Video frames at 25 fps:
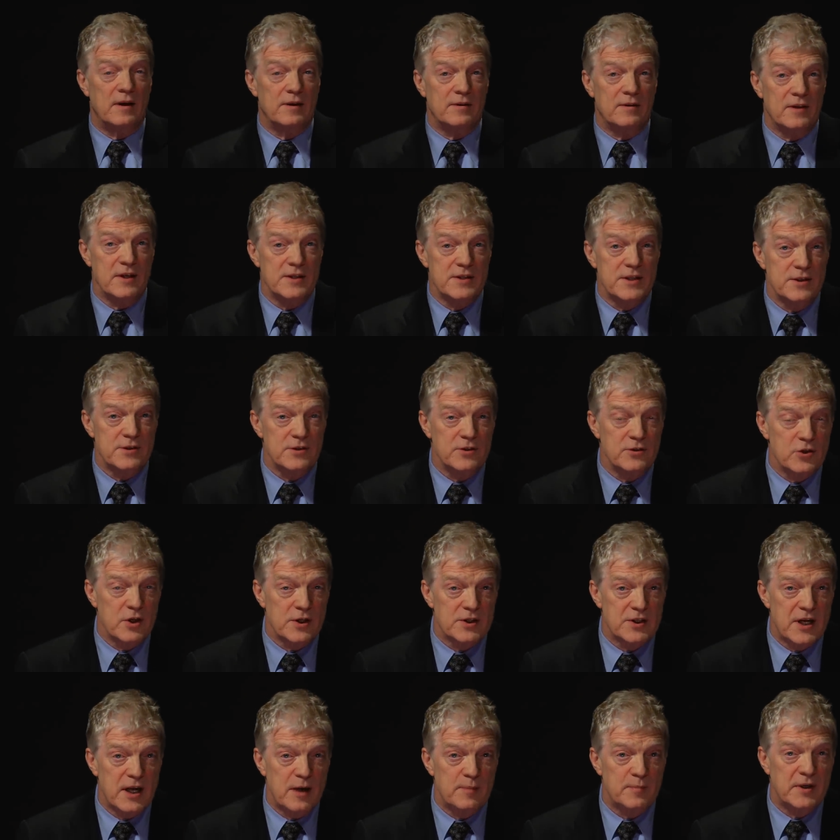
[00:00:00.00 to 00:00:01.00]
This isn't
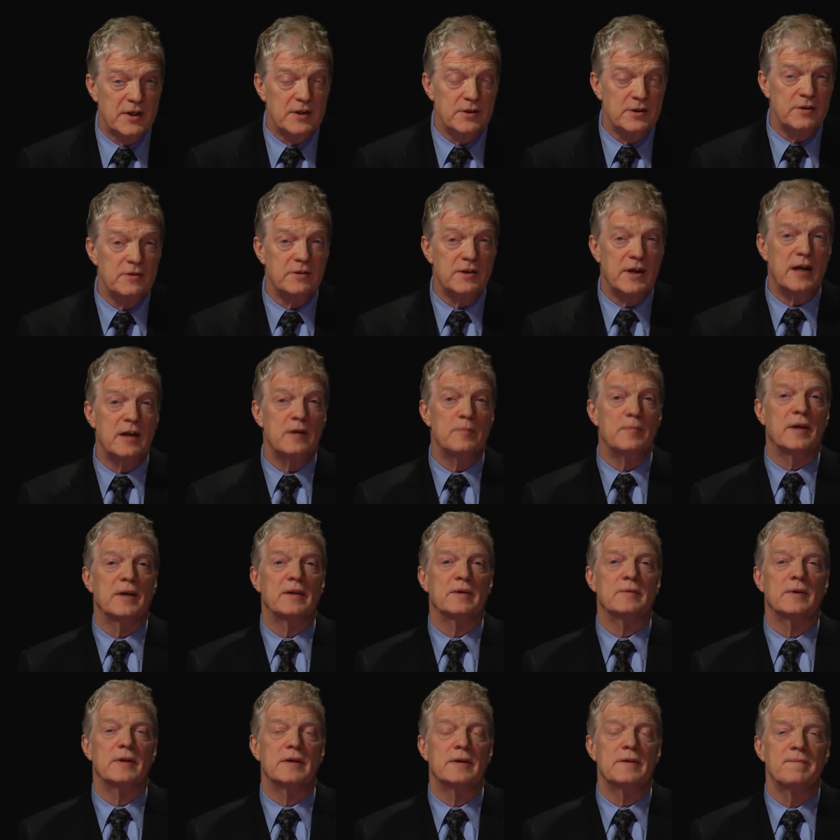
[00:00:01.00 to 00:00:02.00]
just happening in the UK, by
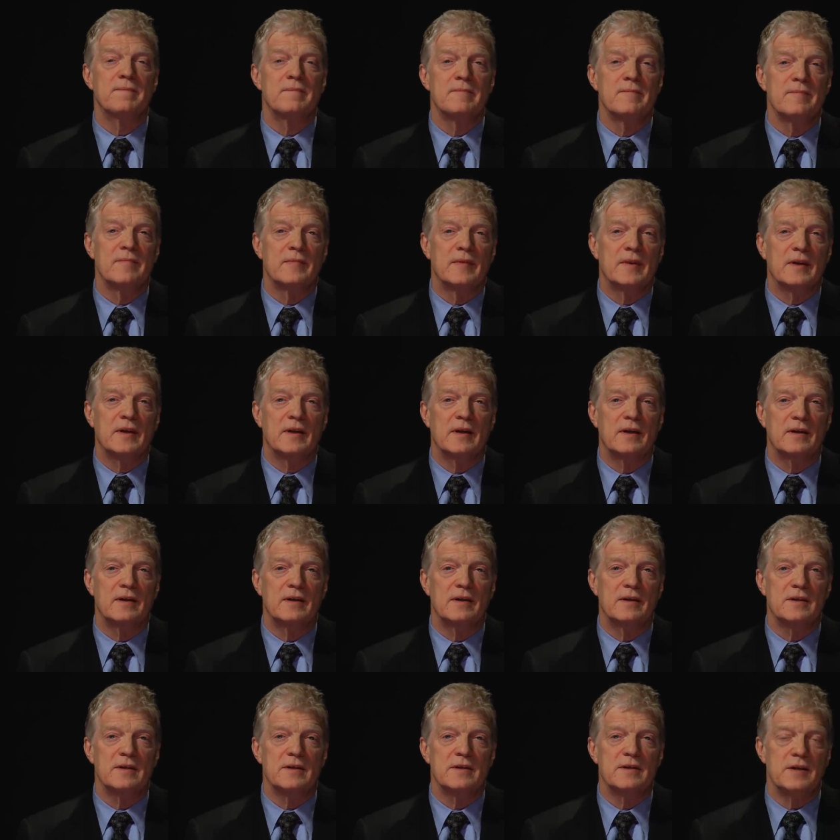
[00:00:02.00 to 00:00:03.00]
the way.
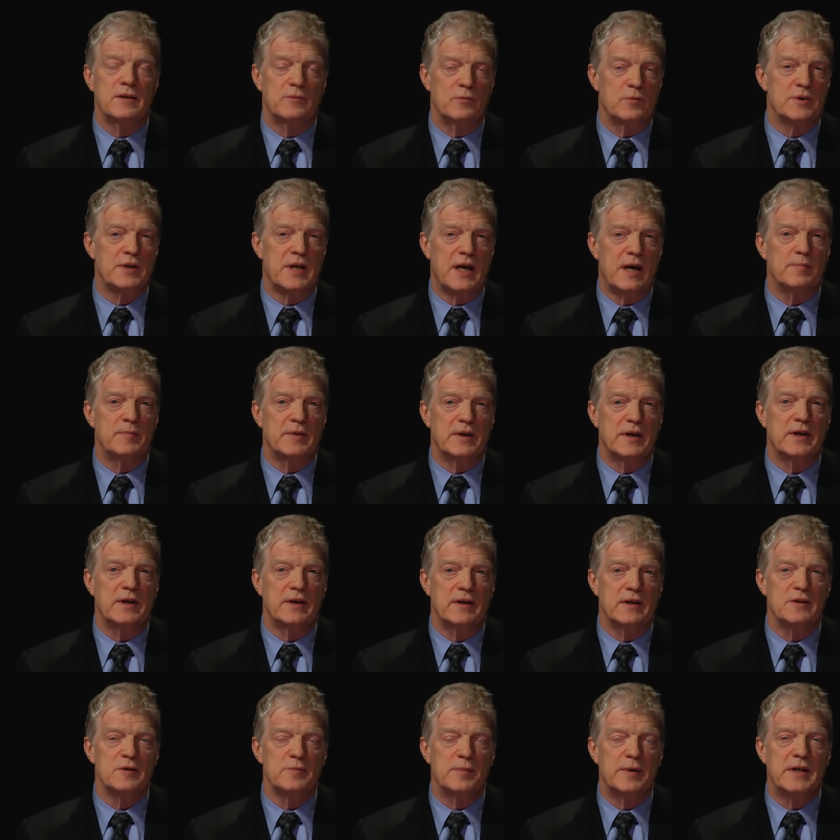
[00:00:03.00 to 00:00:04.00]
It was happening
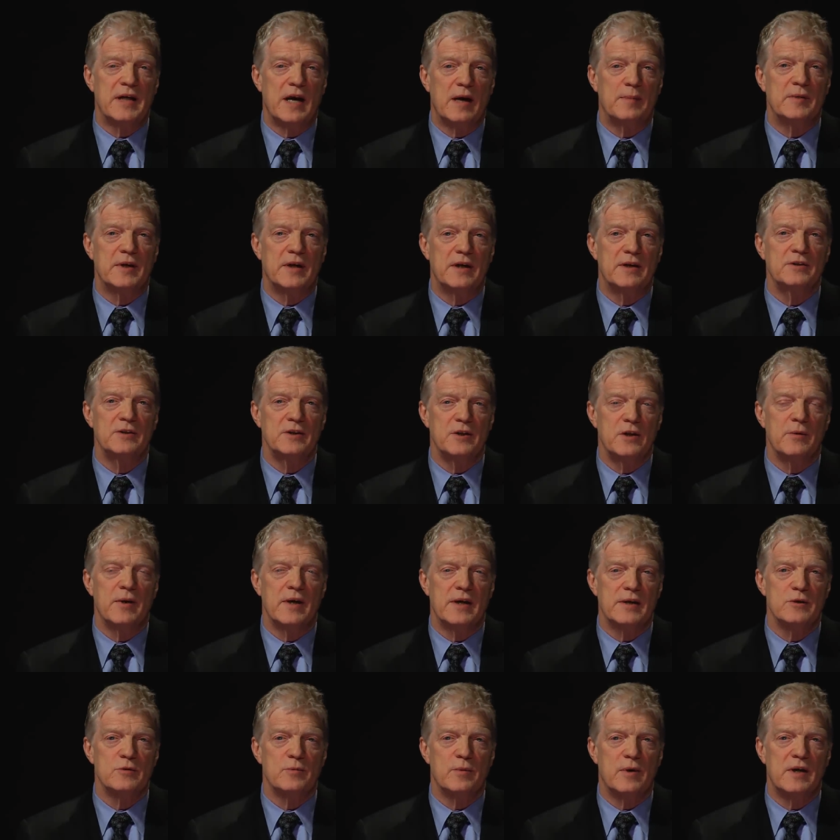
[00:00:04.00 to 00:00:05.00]
here. It's been happening here in the
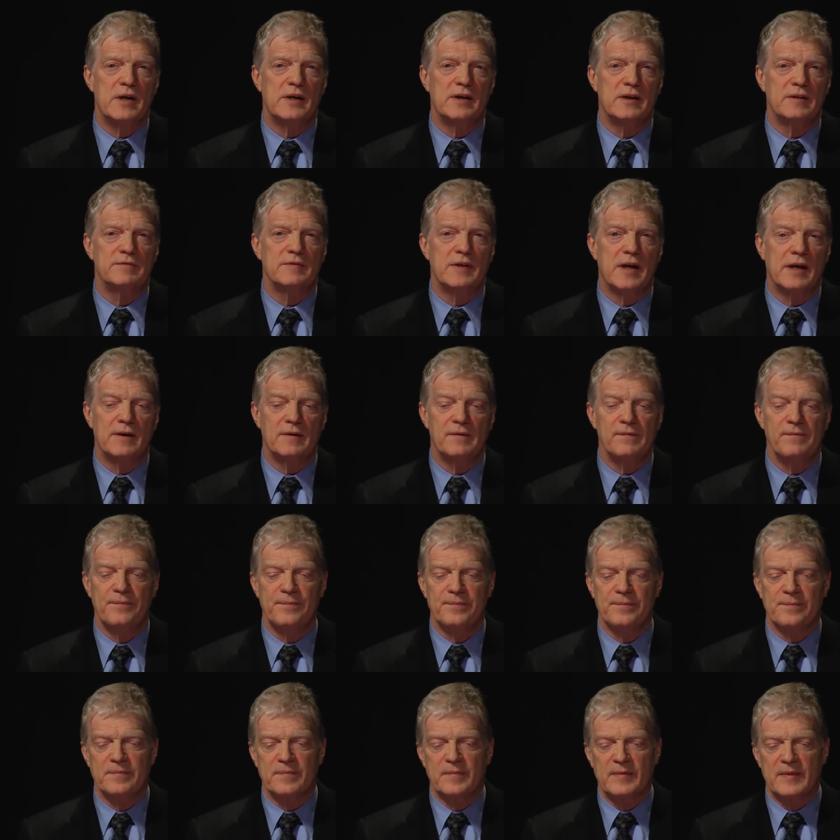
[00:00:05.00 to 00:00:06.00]
US, where I live now.
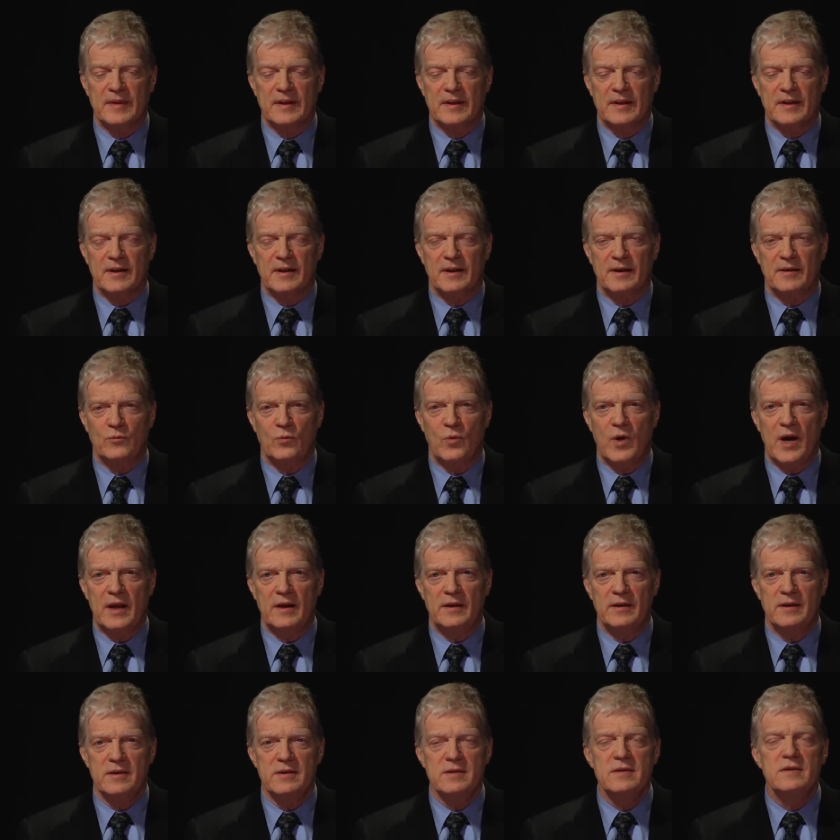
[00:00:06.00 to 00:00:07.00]

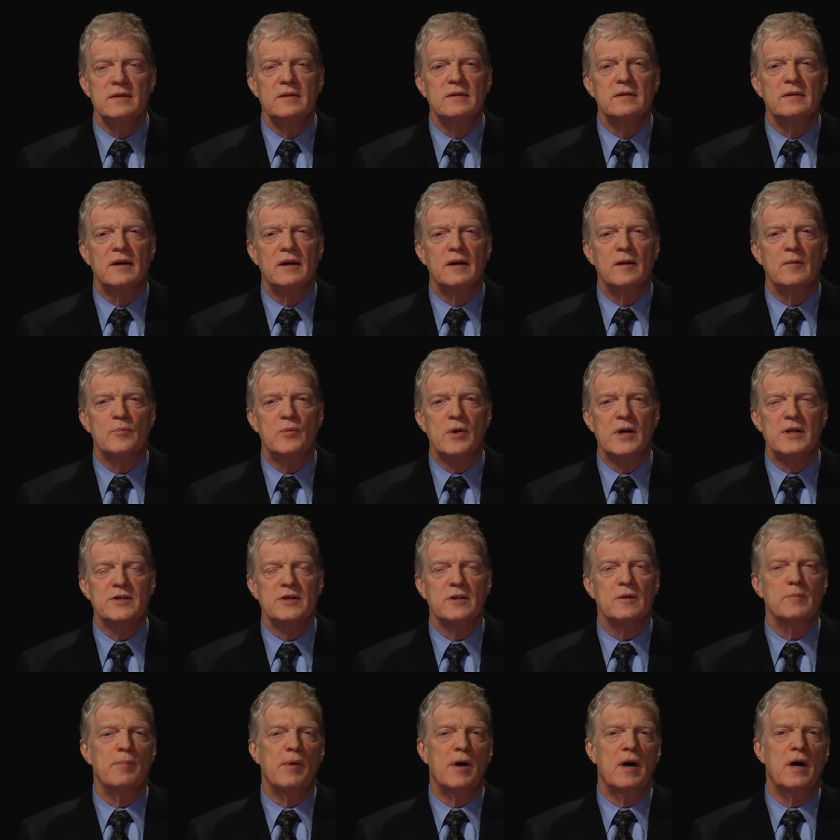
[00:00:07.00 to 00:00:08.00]
When
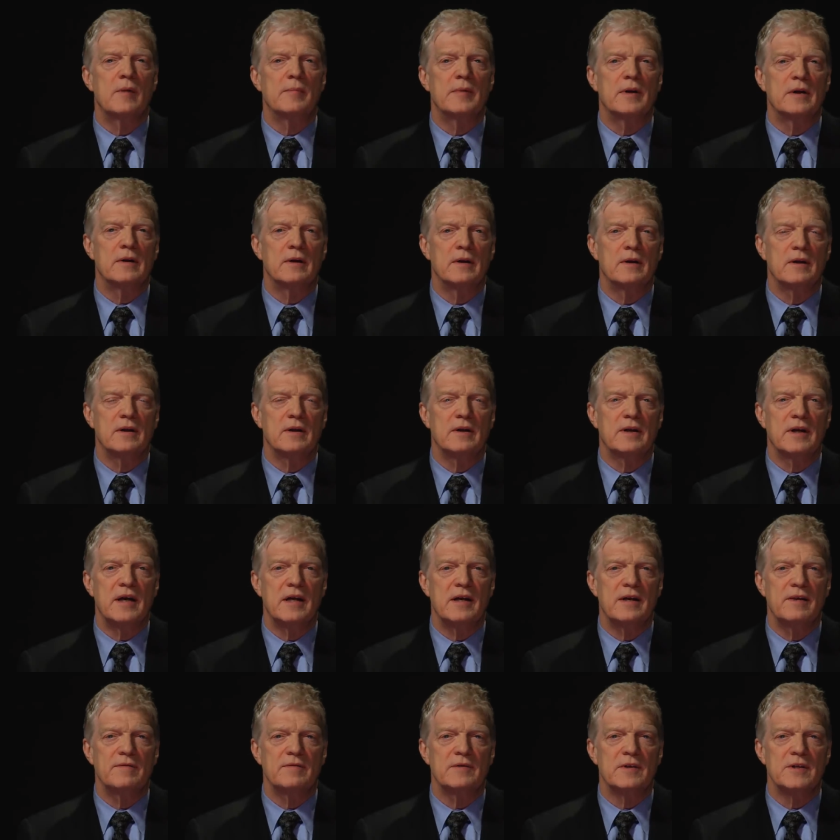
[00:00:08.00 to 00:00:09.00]
President Obama
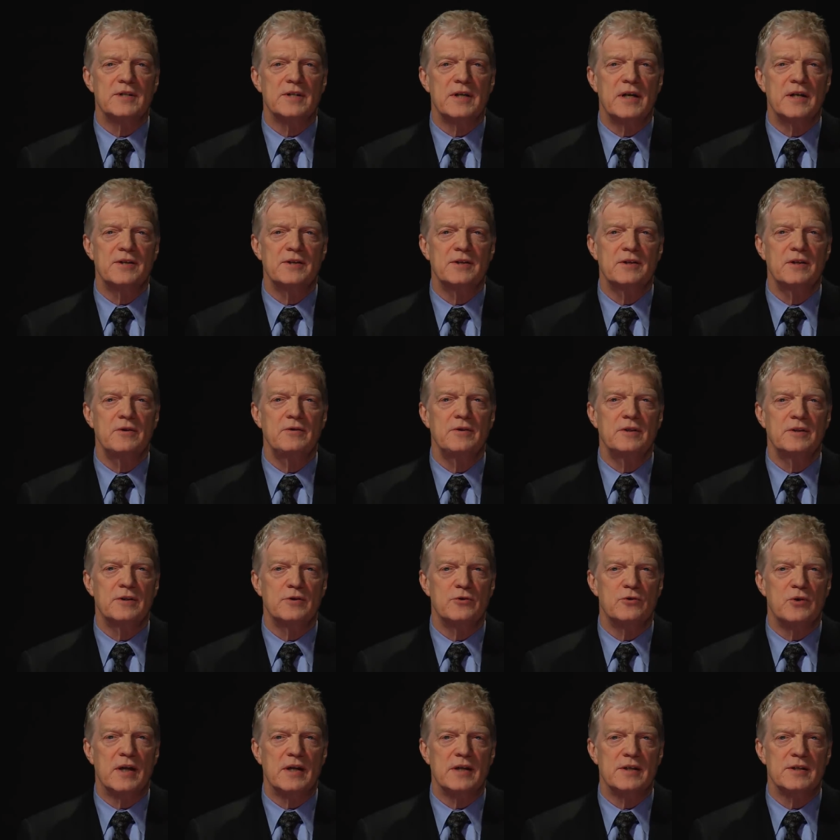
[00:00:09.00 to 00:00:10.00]
gave the State of the Union
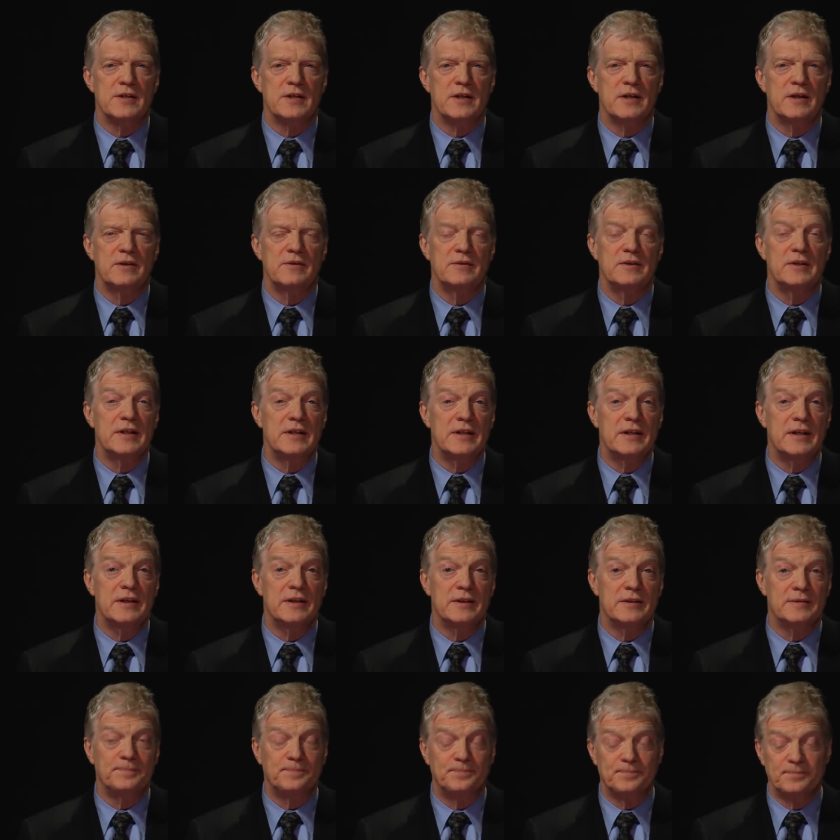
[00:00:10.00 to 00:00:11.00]
address earlier in the
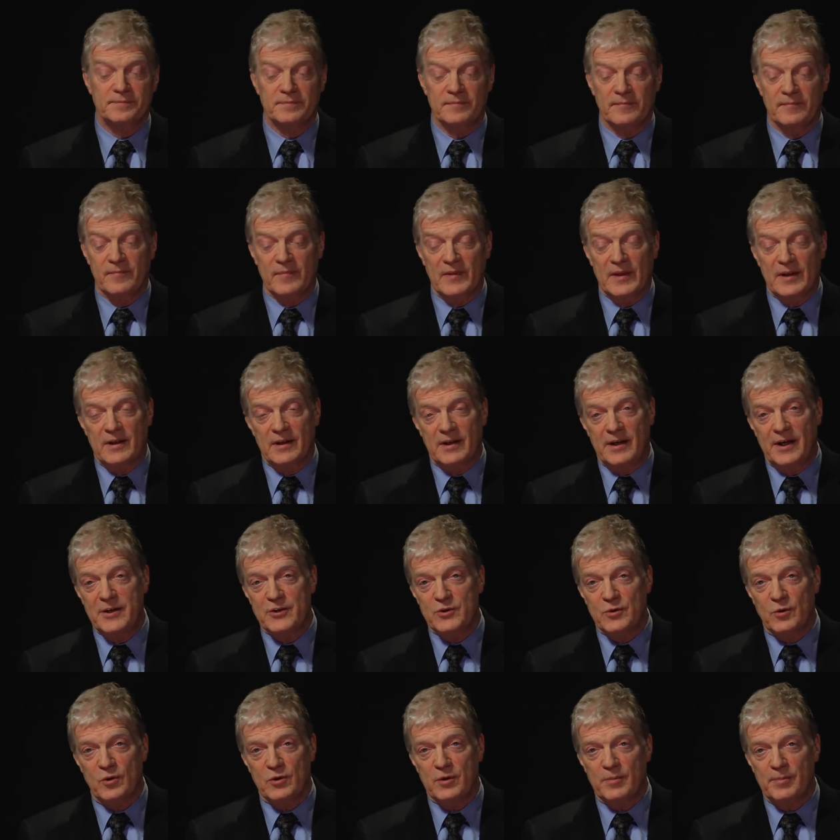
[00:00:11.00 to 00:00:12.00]
year, he
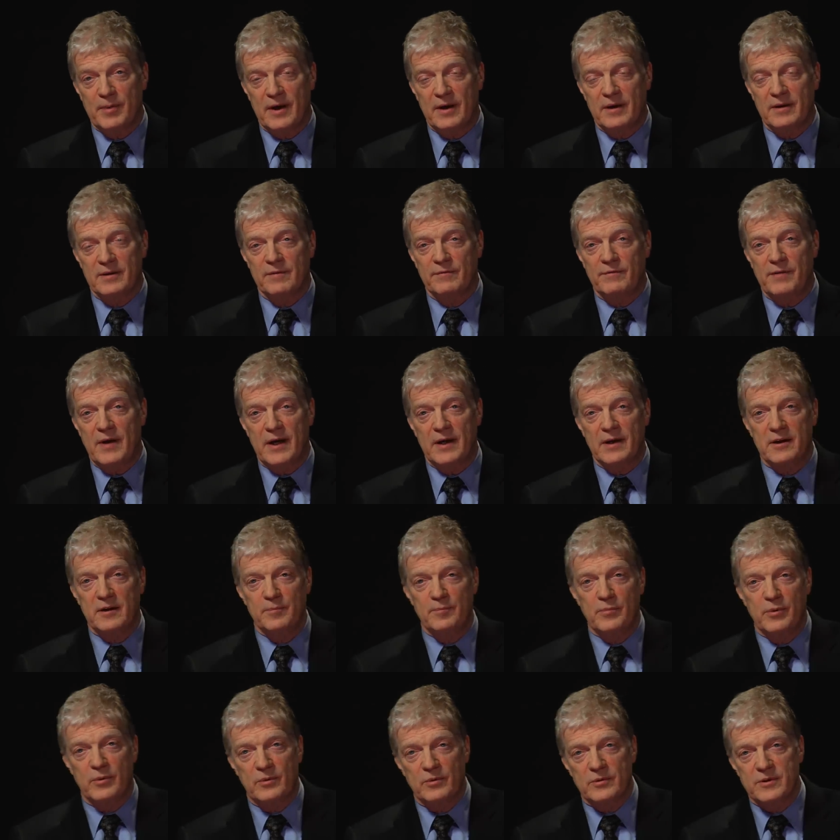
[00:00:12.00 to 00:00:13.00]
talked about the vital
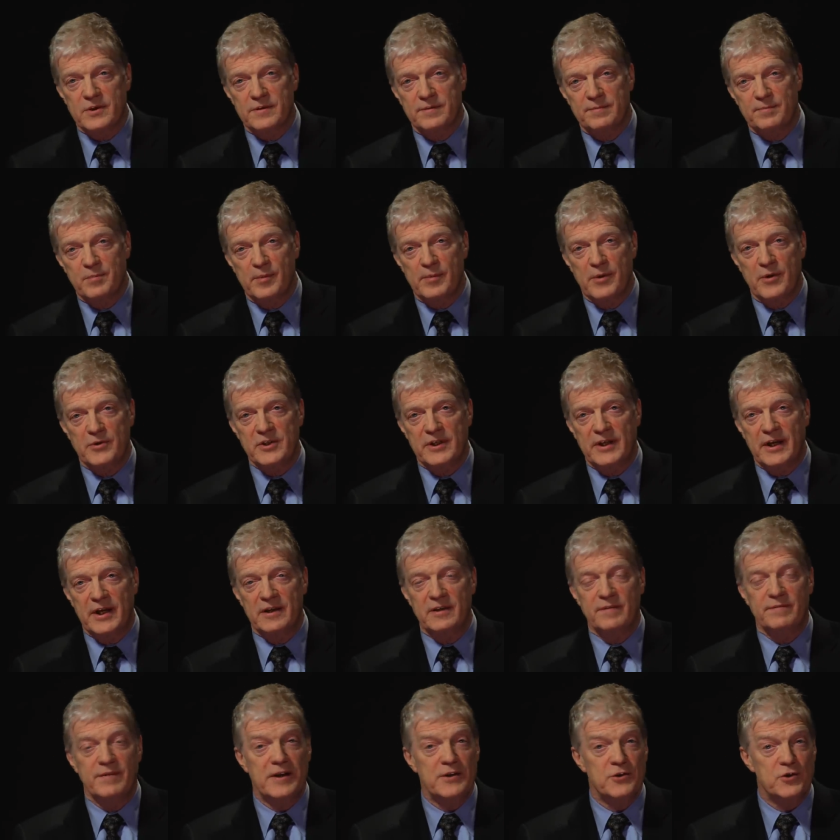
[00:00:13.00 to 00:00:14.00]
importance of promoting
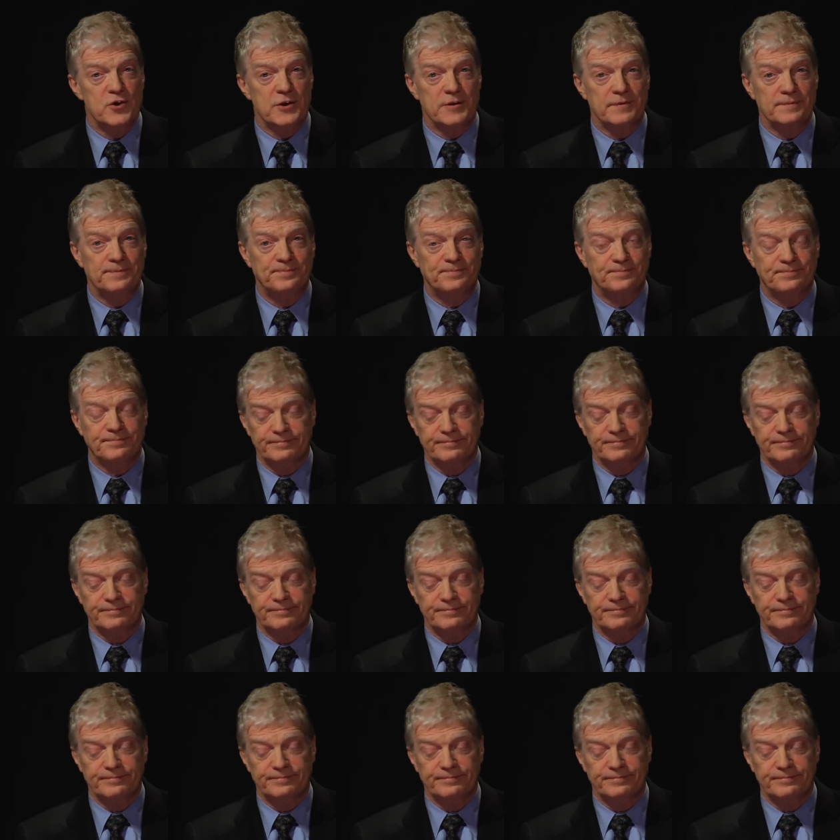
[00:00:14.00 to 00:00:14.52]
innovation